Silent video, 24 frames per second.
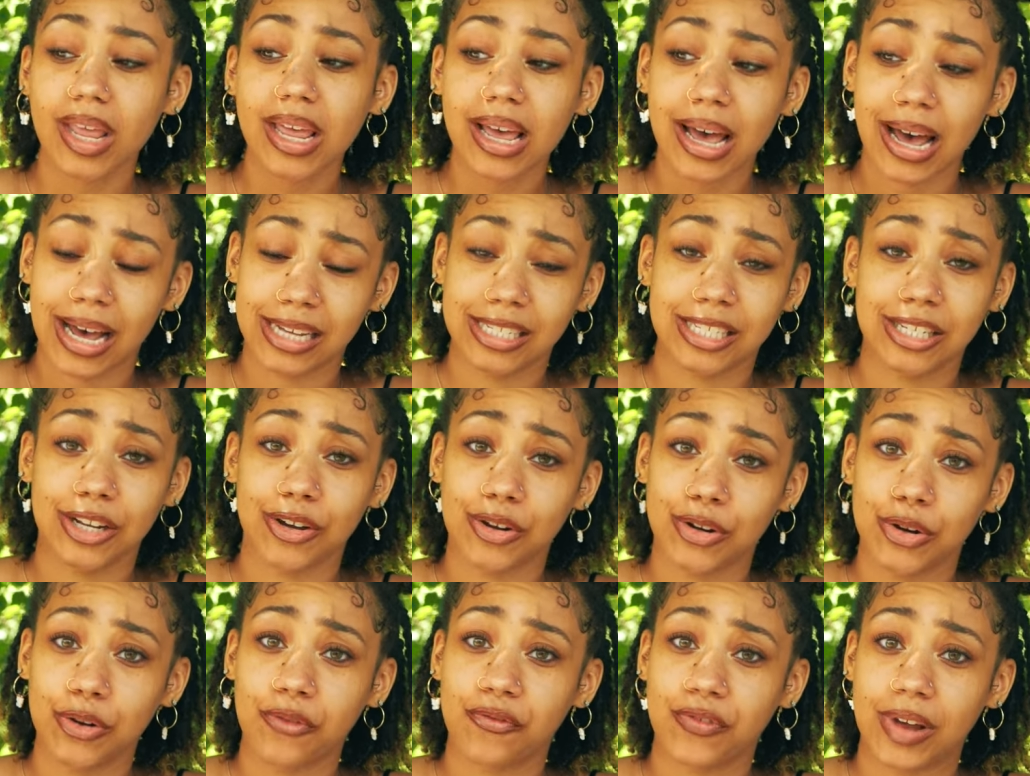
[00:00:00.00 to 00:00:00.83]
I
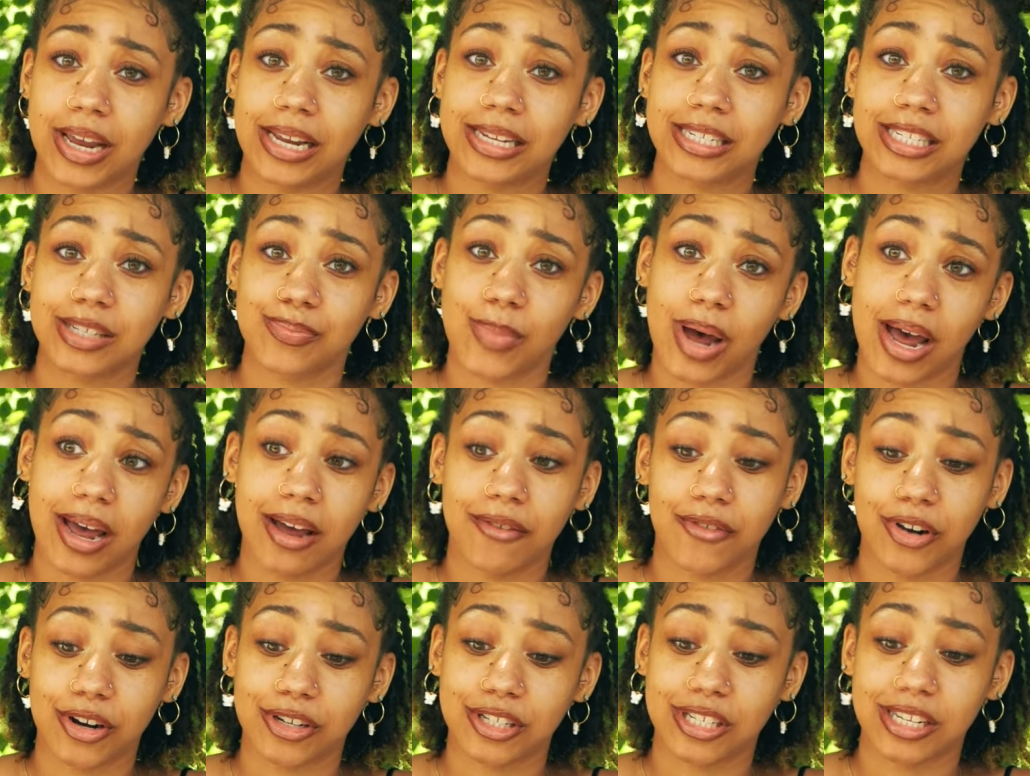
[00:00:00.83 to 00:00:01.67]
still do face my
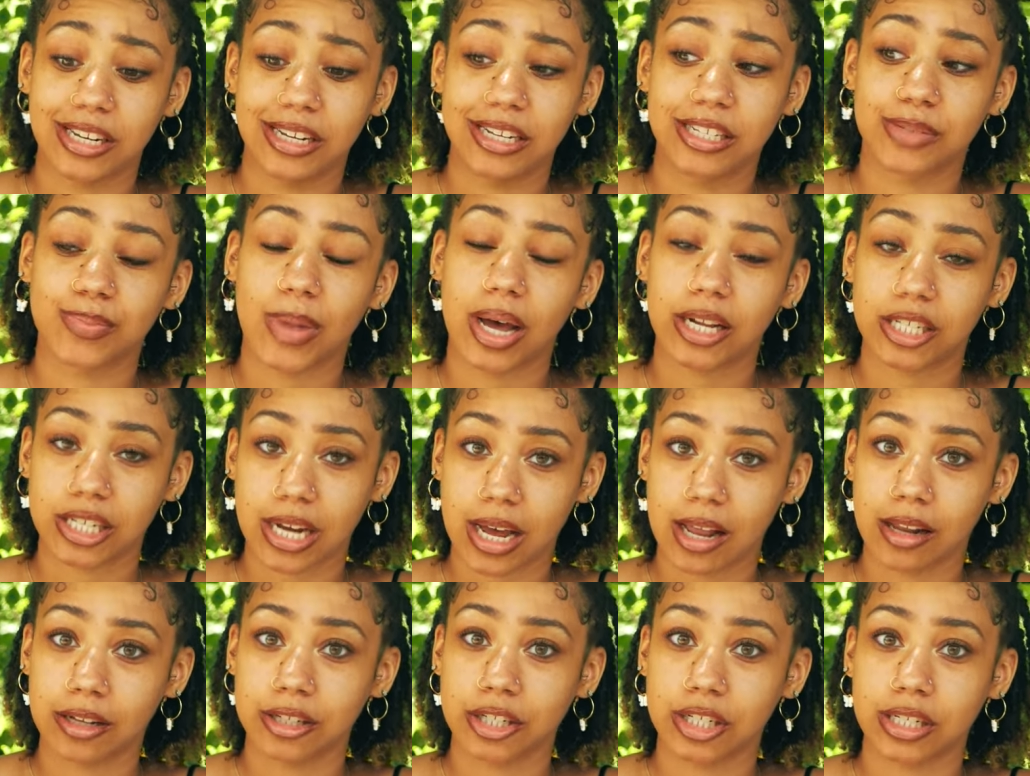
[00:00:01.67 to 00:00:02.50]
adversities, my
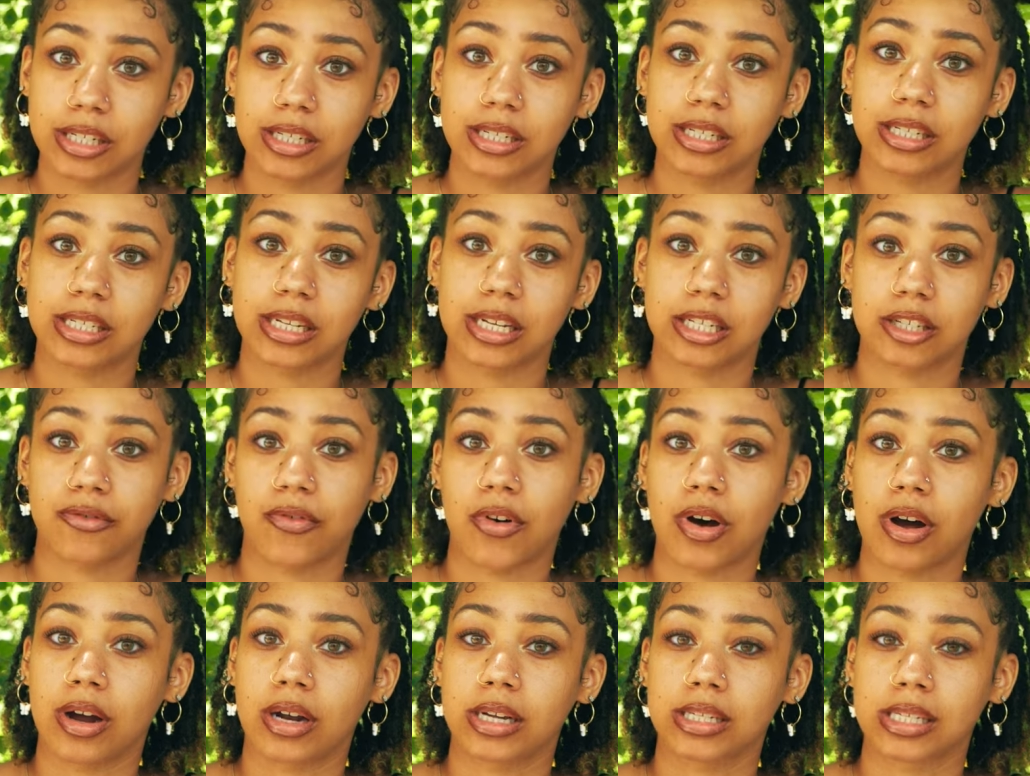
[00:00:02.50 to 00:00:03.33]
challenges as
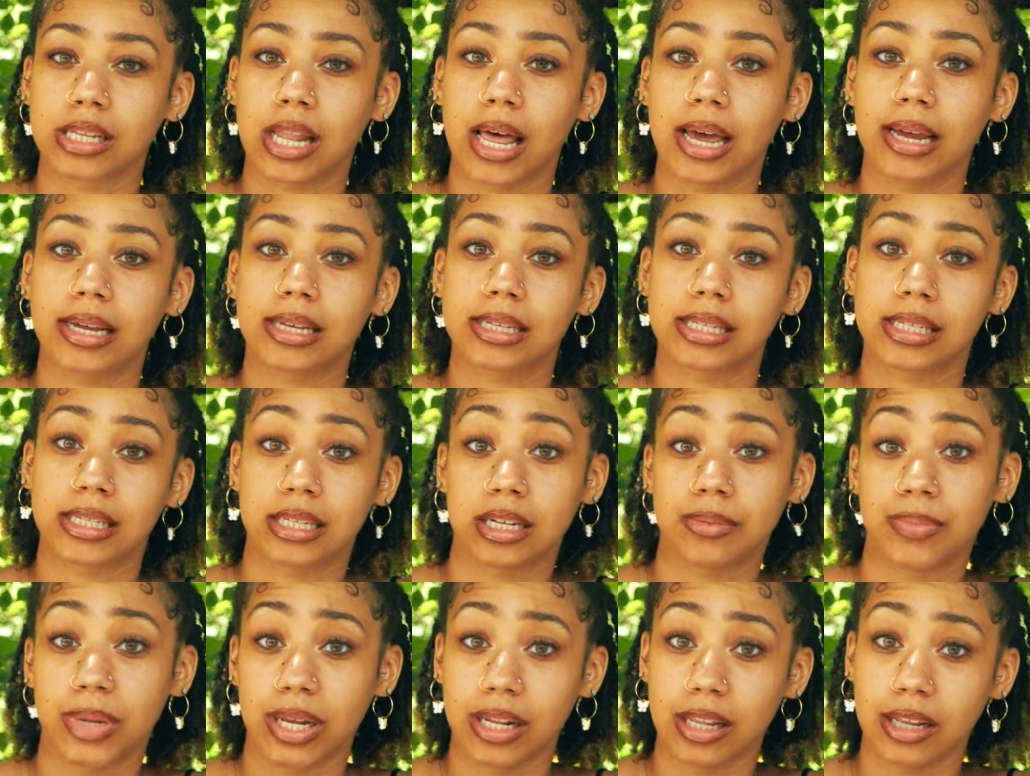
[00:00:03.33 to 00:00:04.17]
far as like
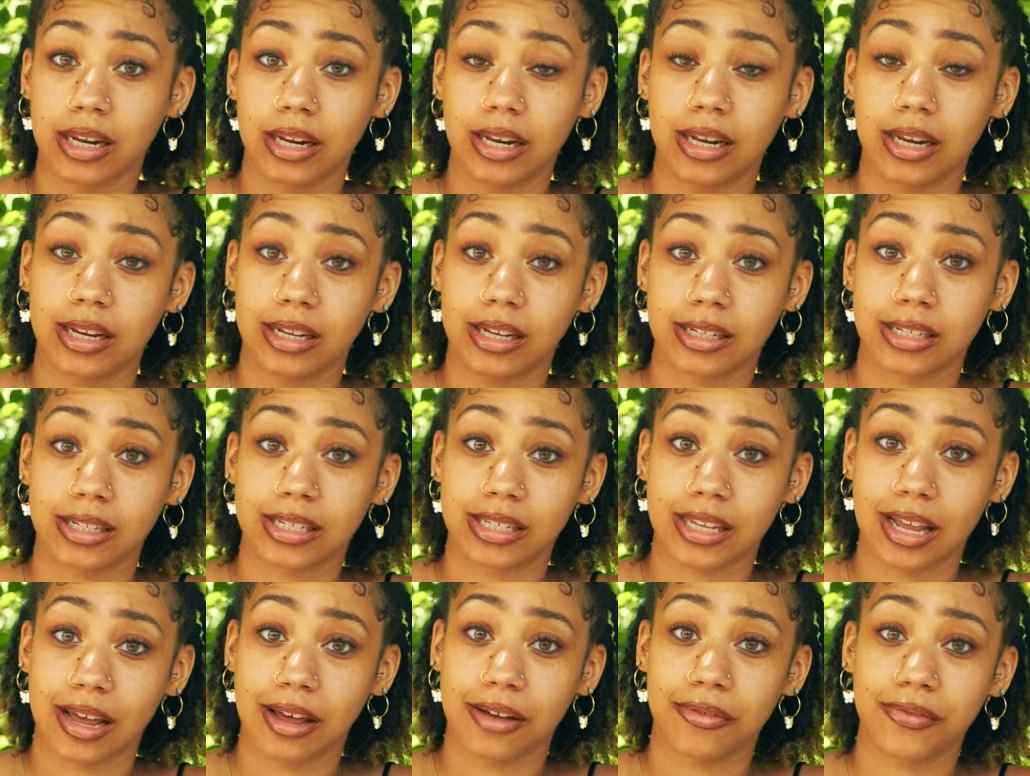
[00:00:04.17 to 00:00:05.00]
stability and
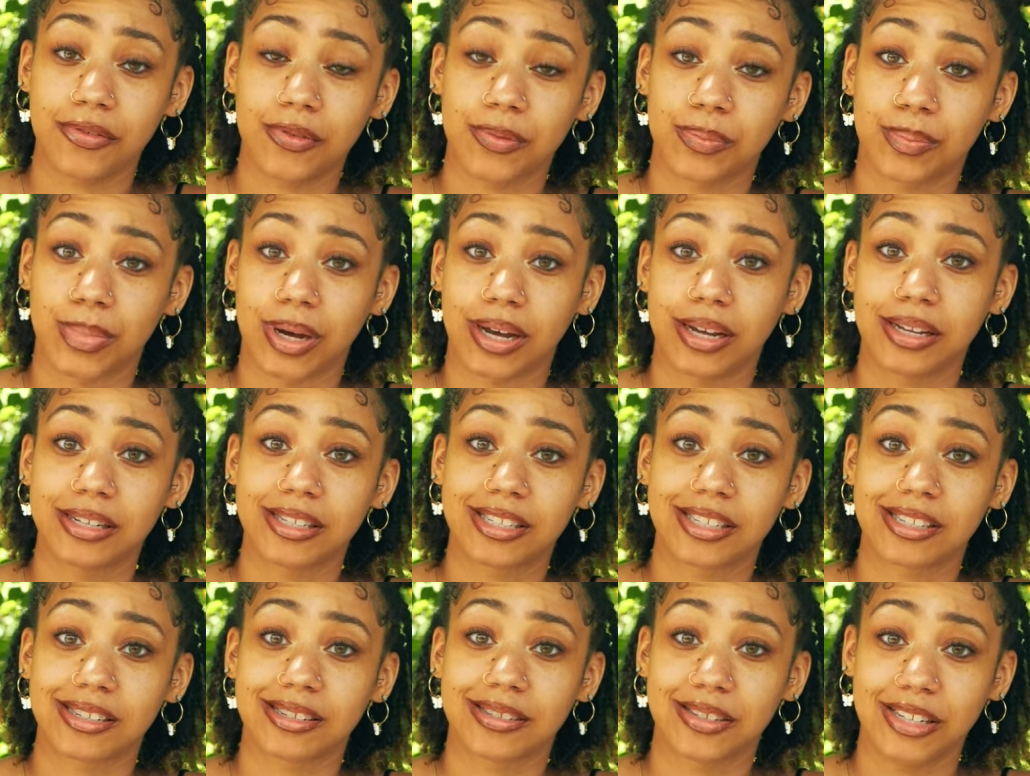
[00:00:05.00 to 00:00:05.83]
stuff. But
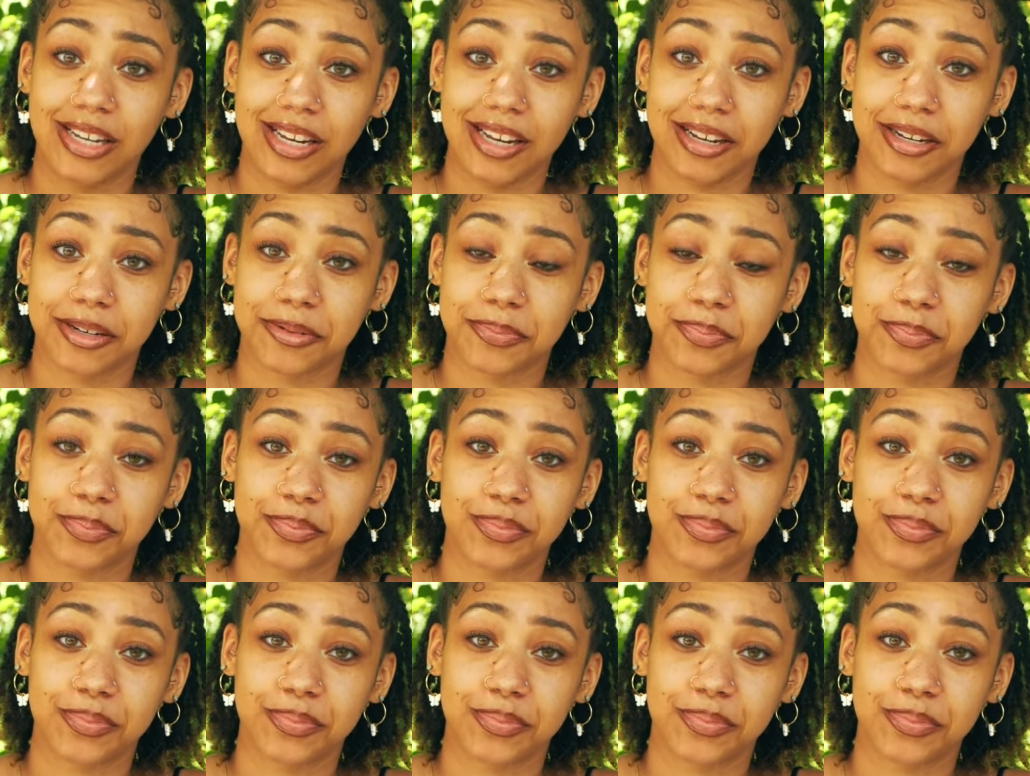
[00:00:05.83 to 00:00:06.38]
yeah,